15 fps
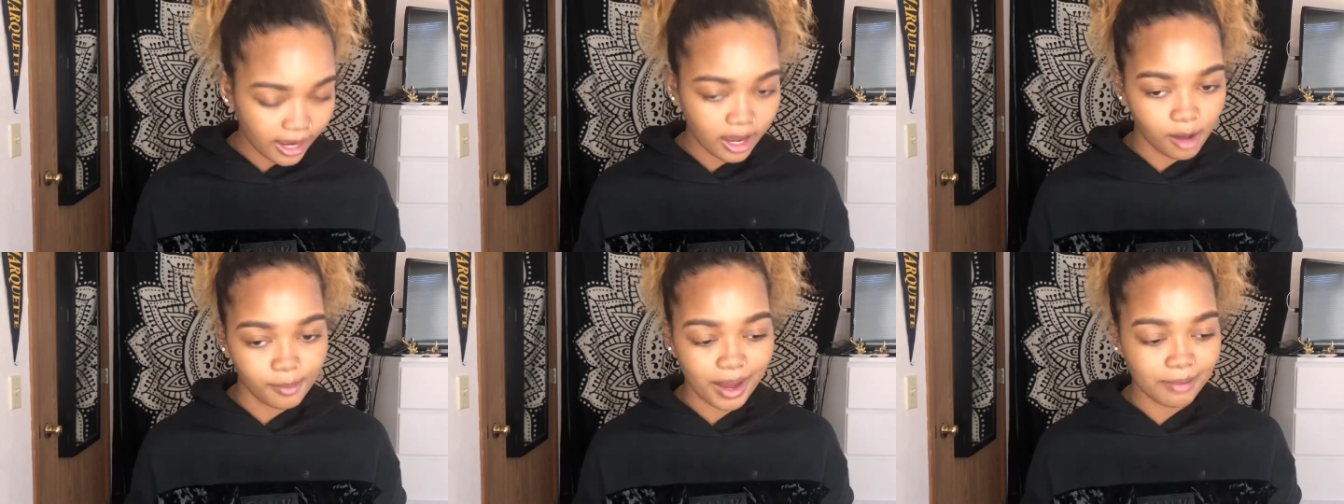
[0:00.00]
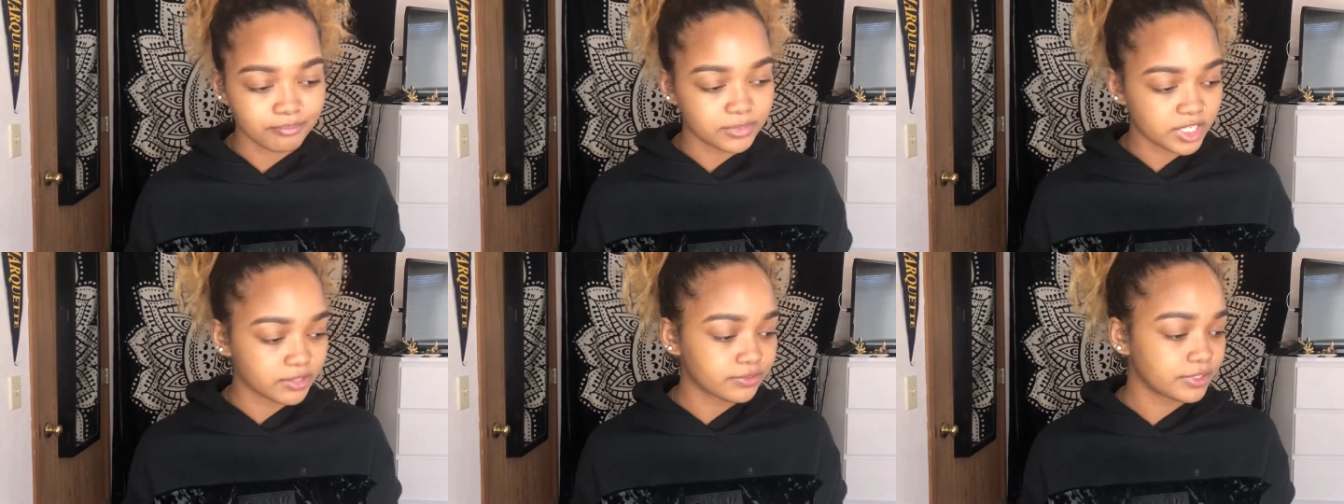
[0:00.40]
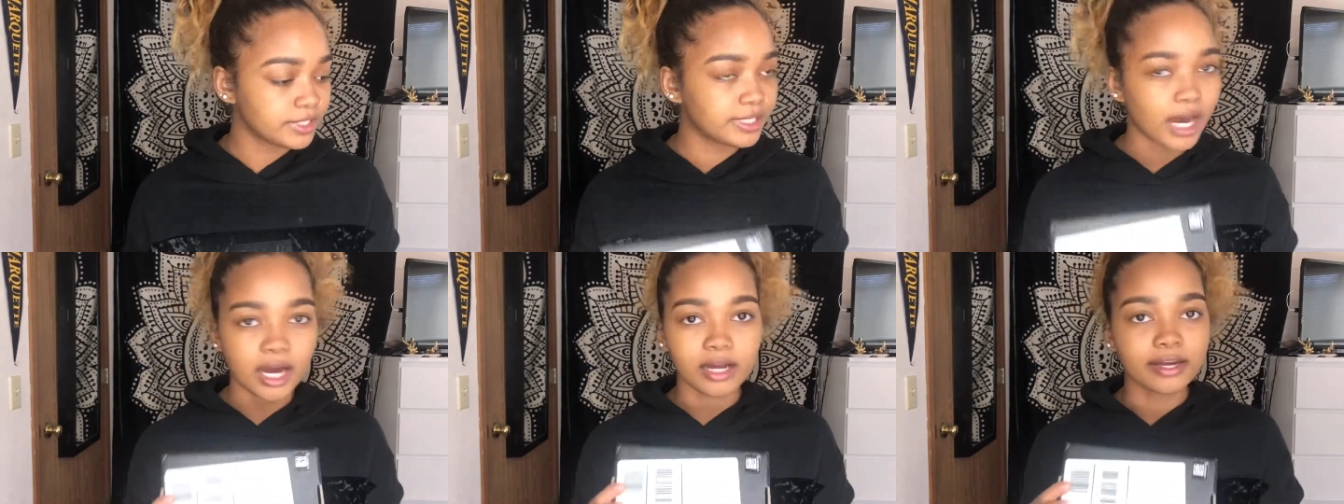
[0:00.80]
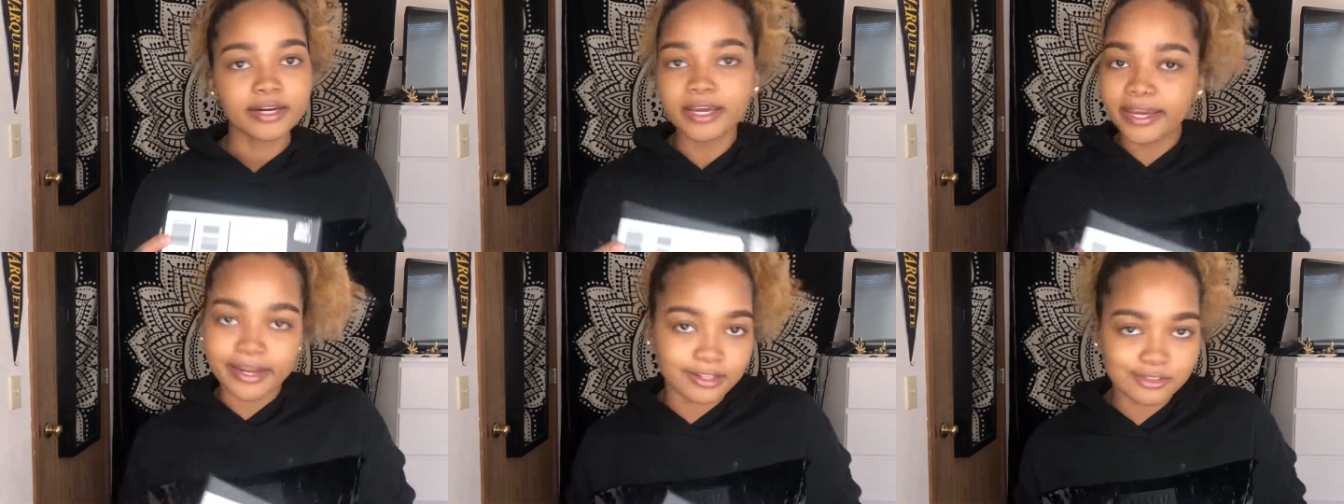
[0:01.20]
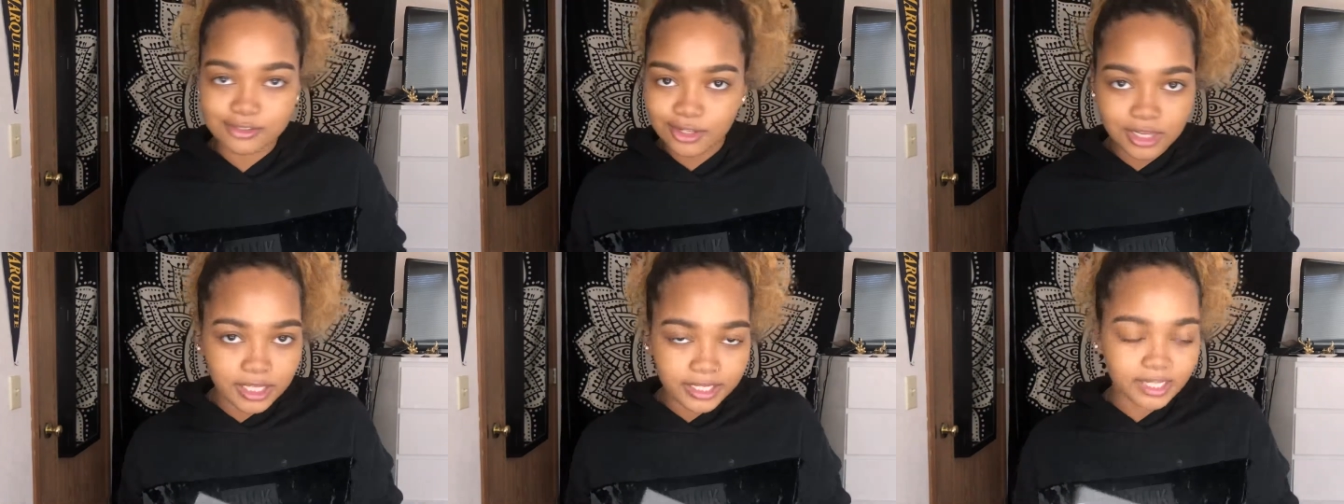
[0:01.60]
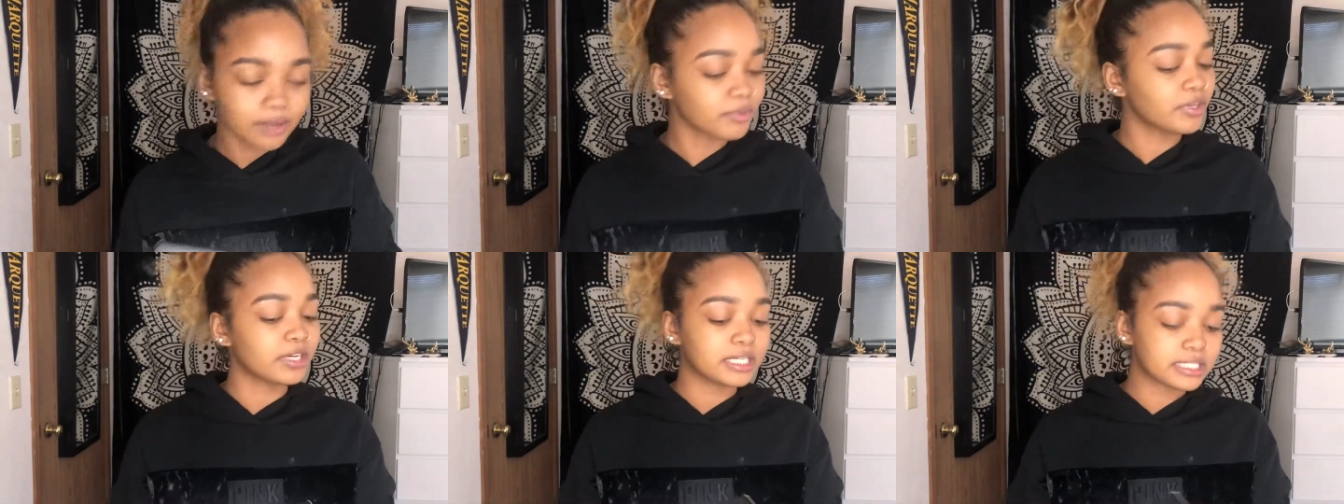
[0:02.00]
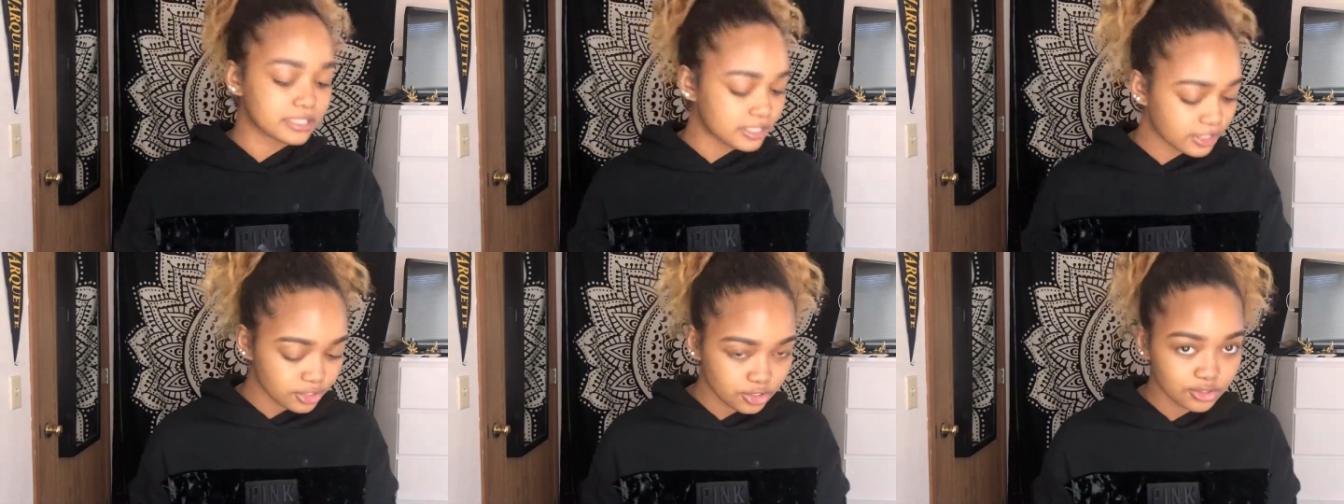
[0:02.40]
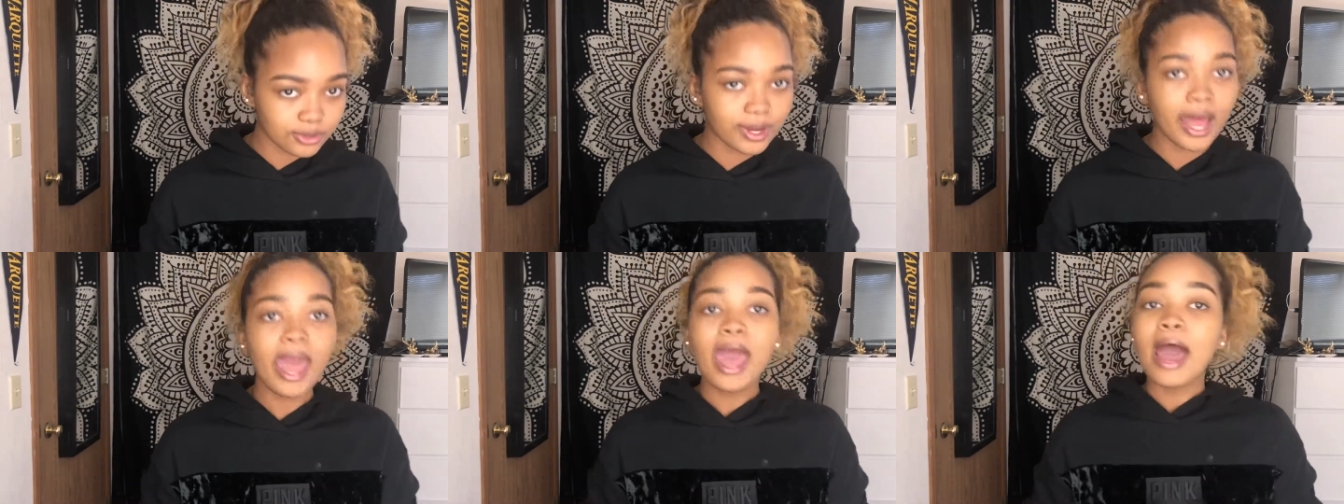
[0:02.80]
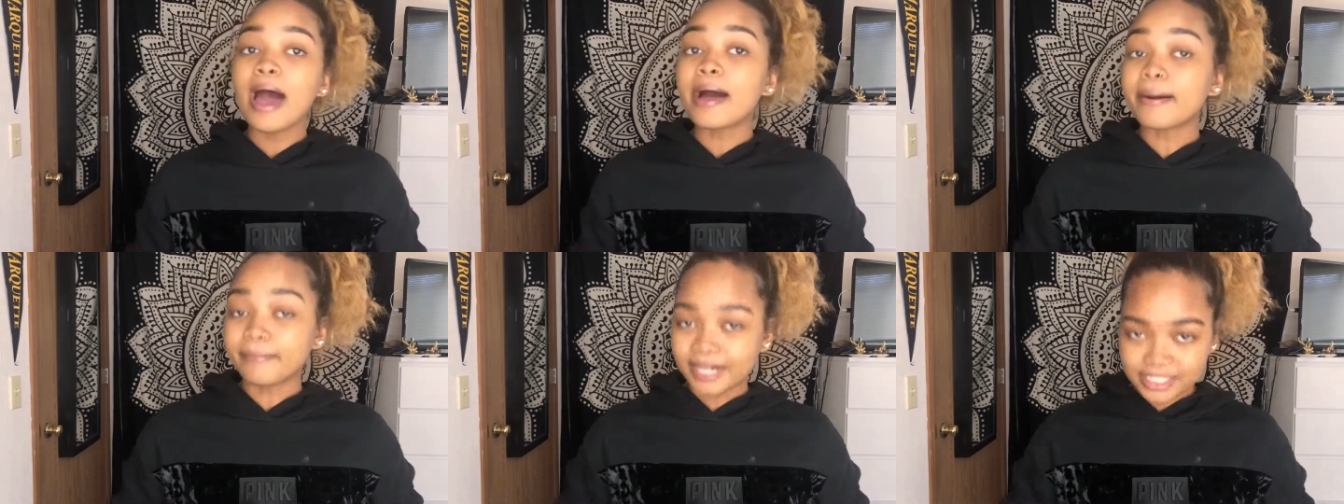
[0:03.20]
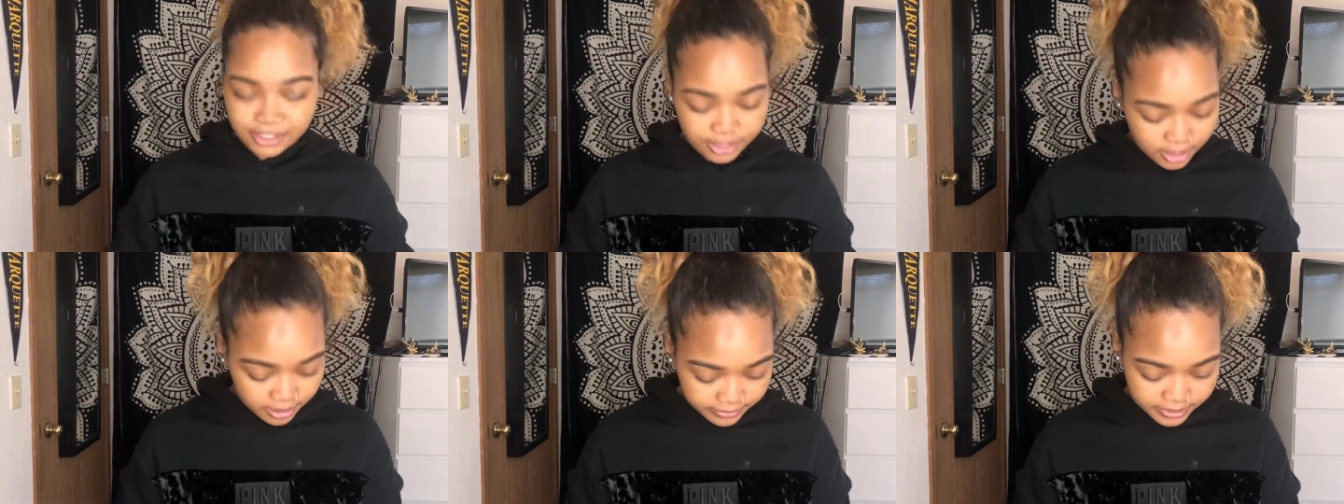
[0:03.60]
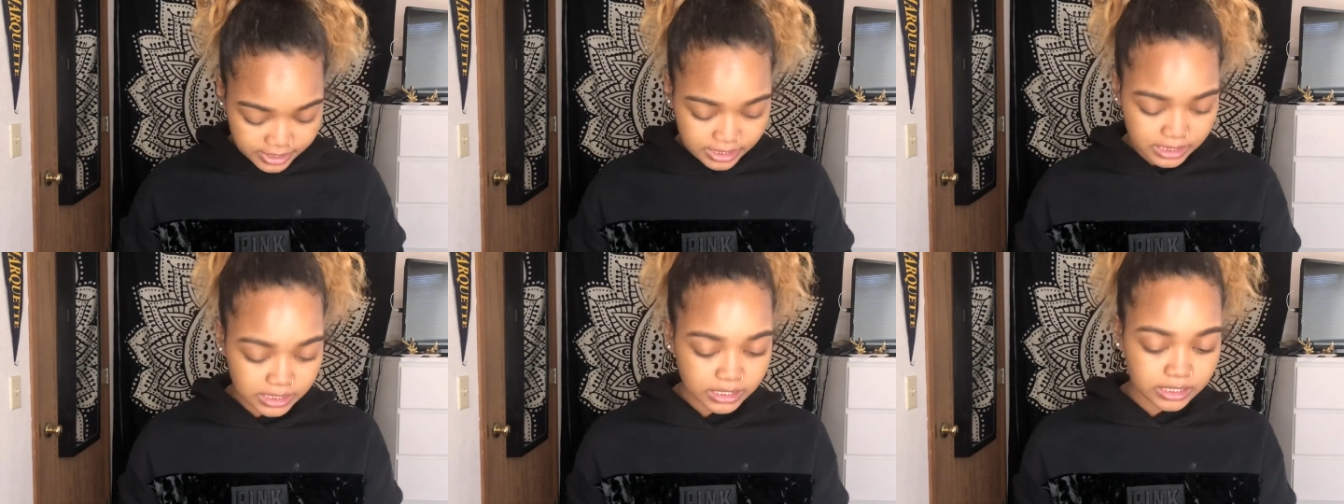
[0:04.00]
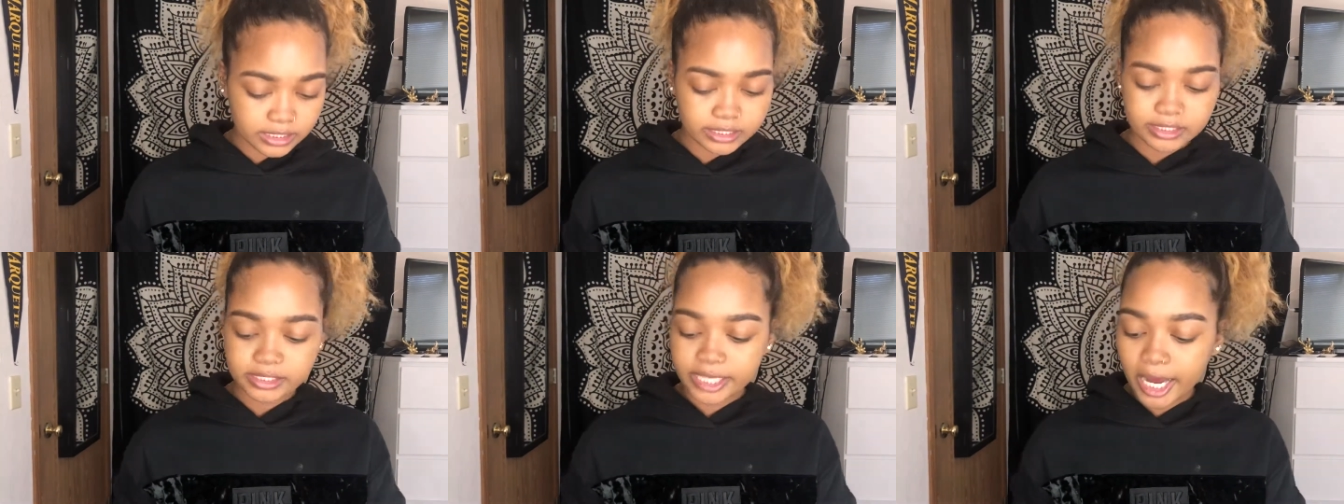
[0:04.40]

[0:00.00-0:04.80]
I'm definitely not gonna cancel it. I'm gonna continue my services.